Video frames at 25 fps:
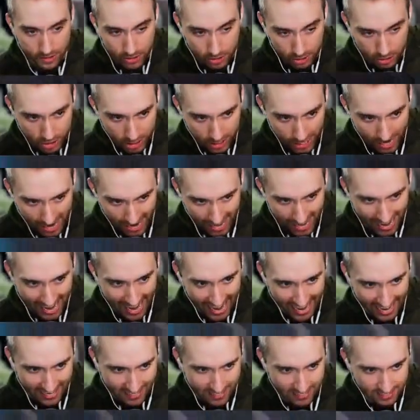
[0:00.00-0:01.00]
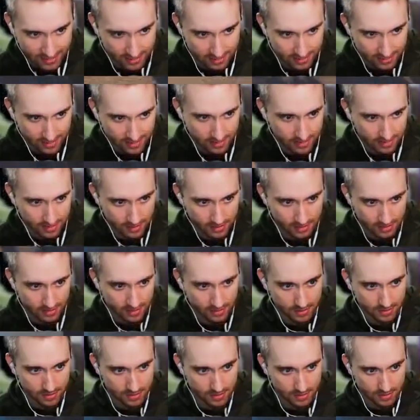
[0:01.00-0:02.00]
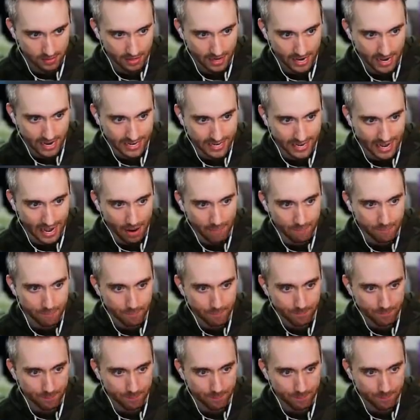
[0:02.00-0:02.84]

You just got hacked. Hey, Cap.